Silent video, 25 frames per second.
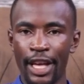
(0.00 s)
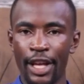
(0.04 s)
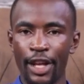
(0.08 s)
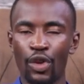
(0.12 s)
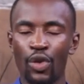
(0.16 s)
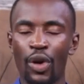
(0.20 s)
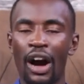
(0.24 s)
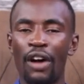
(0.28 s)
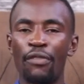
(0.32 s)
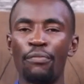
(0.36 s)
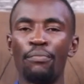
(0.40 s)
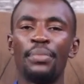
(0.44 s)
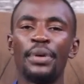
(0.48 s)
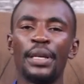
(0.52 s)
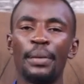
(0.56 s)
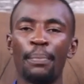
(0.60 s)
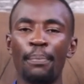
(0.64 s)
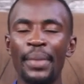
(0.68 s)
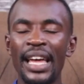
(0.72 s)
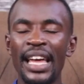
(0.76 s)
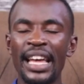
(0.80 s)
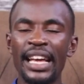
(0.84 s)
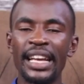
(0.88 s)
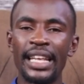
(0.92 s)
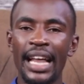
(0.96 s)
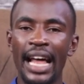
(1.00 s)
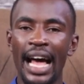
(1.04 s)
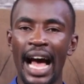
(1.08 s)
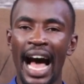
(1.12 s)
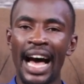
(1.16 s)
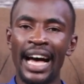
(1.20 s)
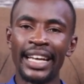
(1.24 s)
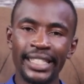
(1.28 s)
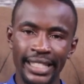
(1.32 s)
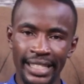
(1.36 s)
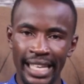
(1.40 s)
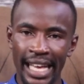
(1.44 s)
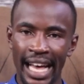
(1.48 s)
you have been made
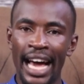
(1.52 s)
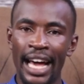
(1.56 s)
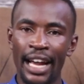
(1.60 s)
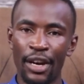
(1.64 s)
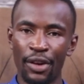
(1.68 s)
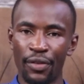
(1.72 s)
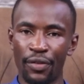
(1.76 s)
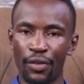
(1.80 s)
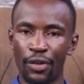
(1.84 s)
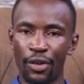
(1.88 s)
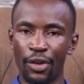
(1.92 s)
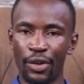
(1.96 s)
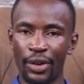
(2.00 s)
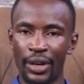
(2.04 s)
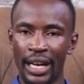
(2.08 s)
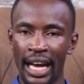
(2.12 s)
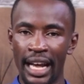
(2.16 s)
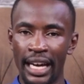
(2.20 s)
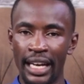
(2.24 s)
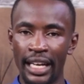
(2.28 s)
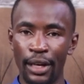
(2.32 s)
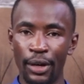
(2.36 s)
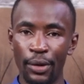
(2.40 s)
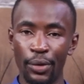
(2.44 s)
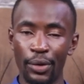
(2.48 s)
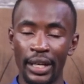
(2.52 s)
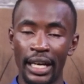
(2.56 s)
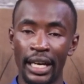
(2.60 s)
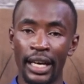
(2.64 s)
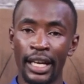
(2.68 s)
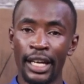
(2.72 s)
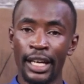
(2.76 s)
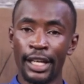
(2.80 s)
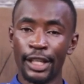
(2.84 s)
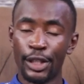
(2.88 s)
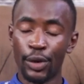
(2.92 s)
a son of God. Hallelujah.